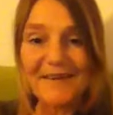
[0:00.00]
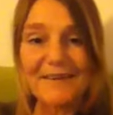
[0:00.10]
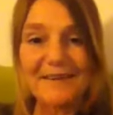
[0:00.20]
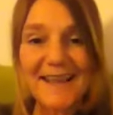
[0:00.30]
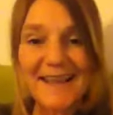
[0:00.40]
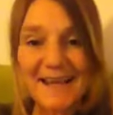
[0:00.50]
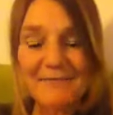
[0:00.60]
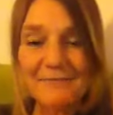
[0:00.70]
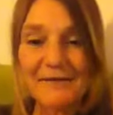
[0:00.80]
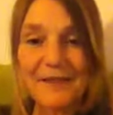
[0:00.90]
all right
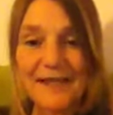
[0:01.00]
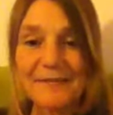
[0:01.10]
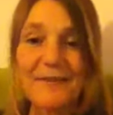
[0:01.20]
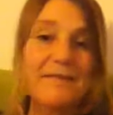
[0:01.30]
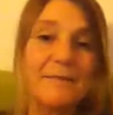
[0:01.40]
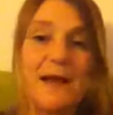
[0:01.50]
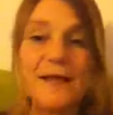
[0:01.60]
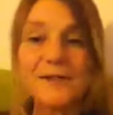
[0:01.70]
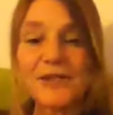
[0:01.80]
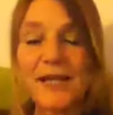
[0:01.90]
then. Well, thanks very much.